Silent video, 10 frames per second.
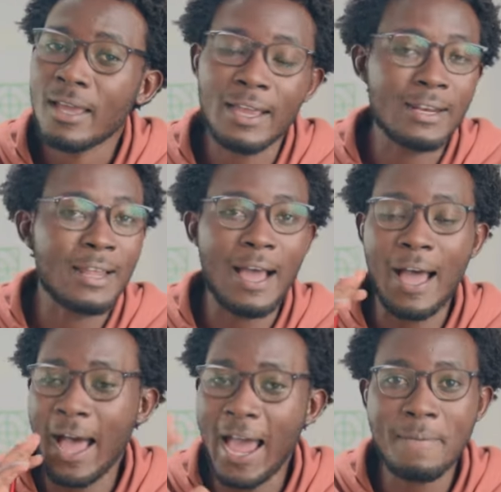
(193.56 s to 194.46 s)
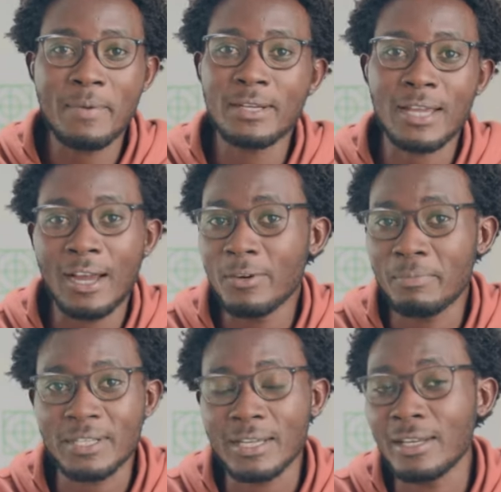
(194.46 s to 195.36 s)
And I bet one hundred
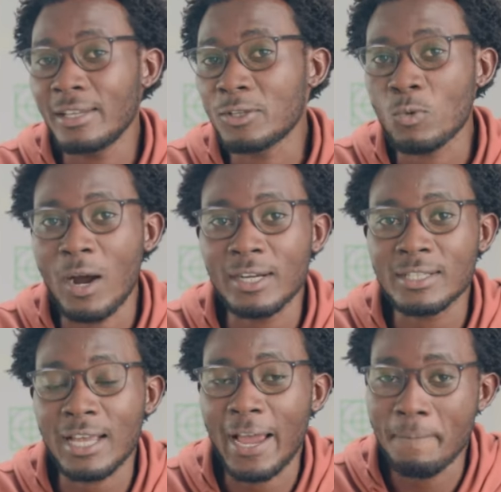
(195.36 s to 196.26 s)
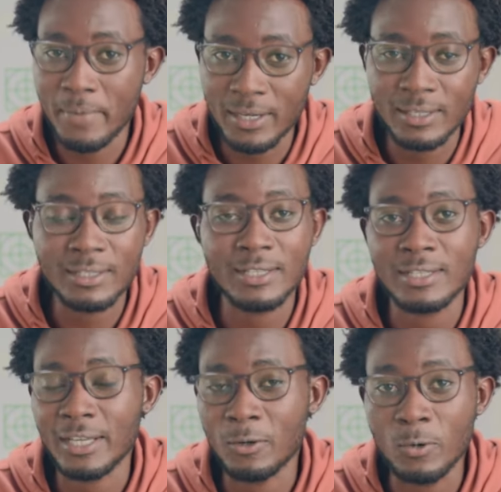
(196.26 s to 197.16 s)
percent this works. I bet this
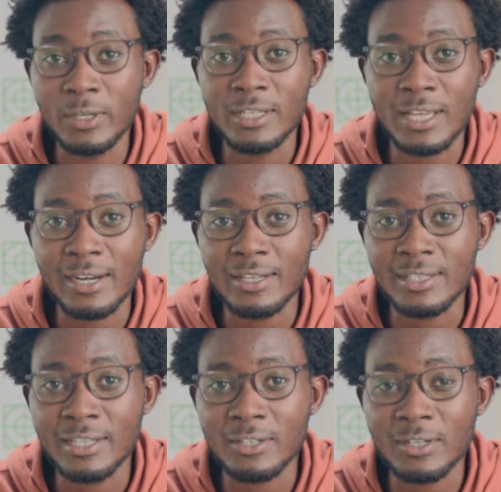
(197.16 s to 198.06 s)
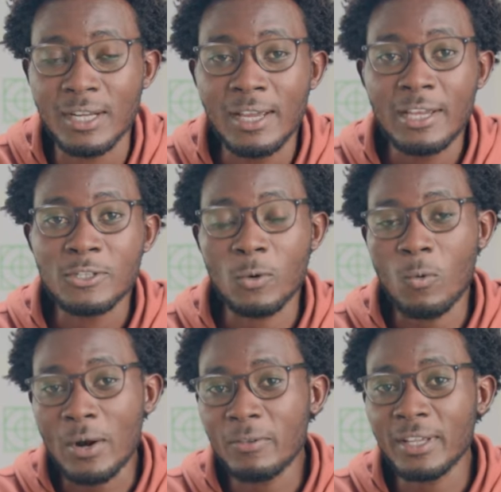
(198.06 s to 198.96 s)
is a good design decision. So
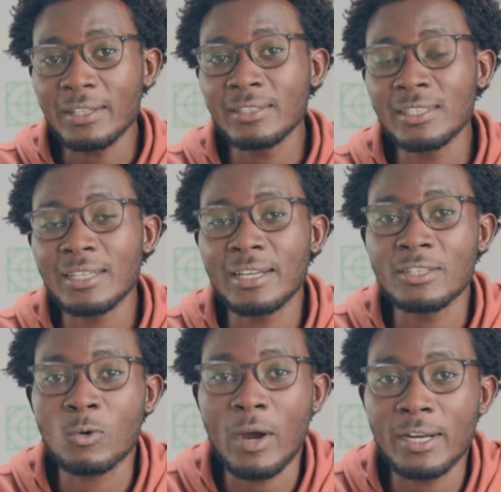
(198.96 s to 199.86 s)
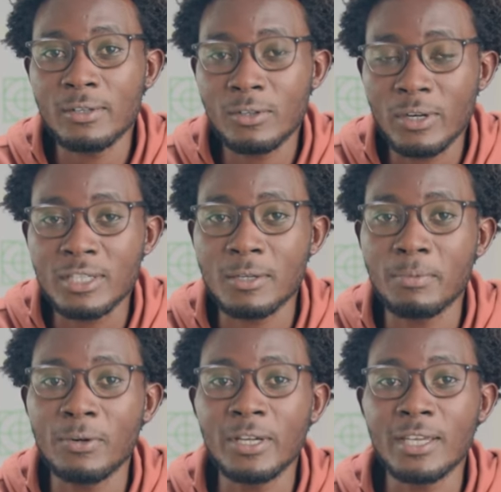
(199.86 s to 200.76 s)
one of the other things that is quite
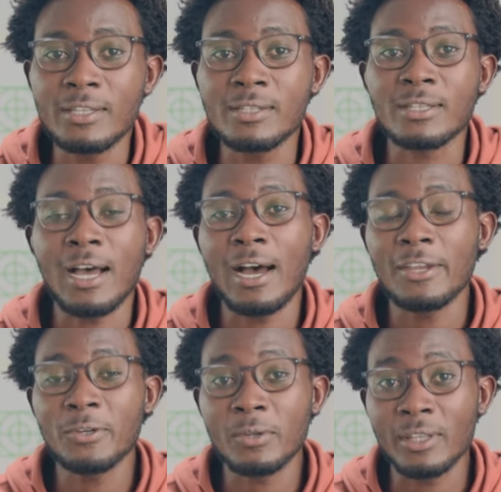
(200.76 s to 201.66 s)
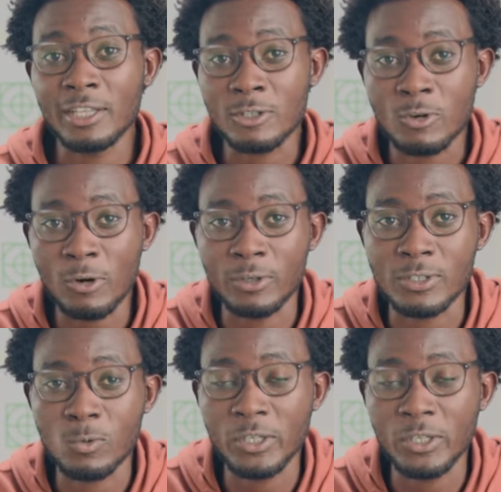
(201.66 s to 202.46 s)
noticeable is, uh, you know, the strokes.